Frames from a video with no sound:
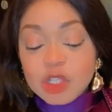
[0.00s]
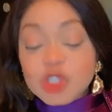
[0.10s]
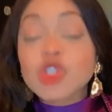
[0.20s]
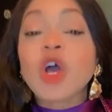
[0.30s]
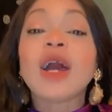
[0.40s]

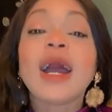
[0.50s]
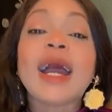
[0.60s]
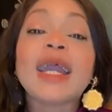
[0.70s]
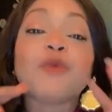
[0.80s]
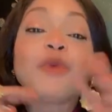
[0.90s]
So
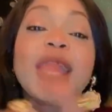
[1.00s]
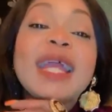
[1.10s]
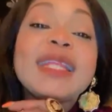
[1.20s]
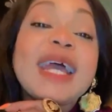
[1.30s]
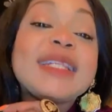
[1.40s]
we
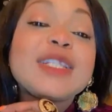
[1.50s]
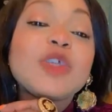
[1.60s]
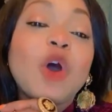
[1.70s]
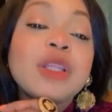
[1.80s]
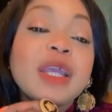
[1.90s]
ended
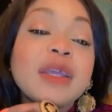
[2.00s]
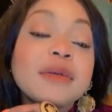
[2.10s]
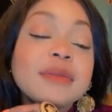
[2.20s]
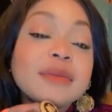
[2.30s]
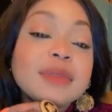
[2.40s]
it on a